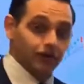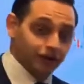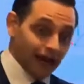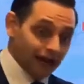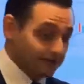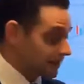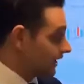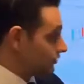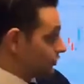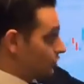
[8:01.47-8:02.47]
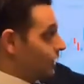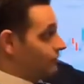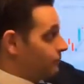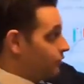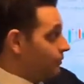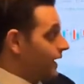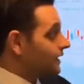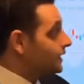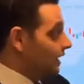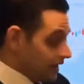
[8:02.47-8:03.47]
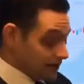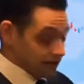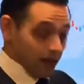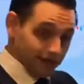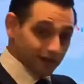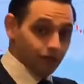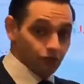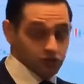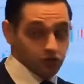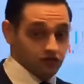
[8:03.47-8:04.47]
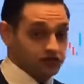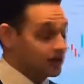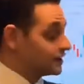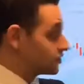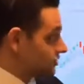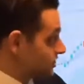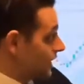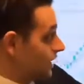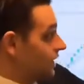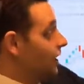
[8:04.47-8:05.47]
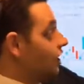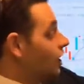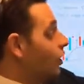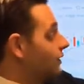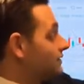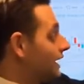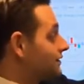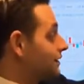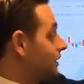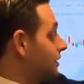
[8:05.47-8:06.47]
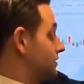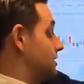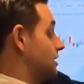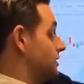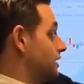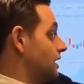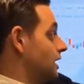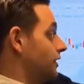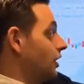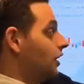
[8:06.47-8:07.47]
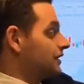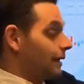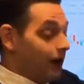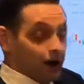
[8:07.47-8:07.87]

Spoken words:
our gains in case we do have a pullback. Because a lot of times what you'll see it go and test the all-time